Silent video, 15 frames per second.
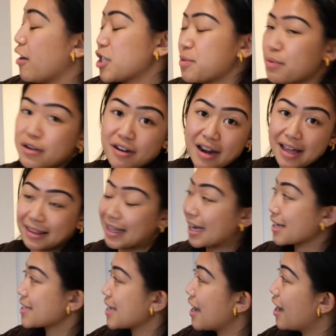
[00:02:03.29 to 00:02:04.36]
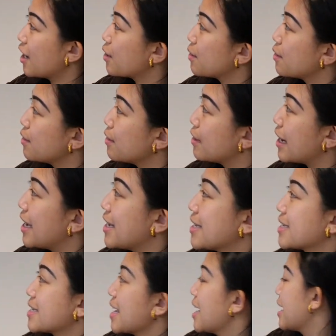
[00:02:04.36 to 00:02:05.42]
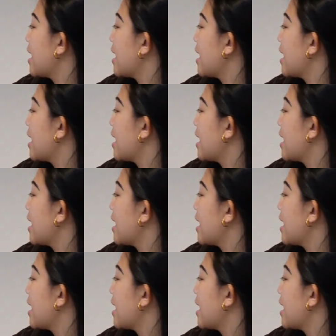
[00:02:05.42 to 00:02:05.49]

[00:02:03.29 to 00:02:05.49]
entrepreneur Alexa, who is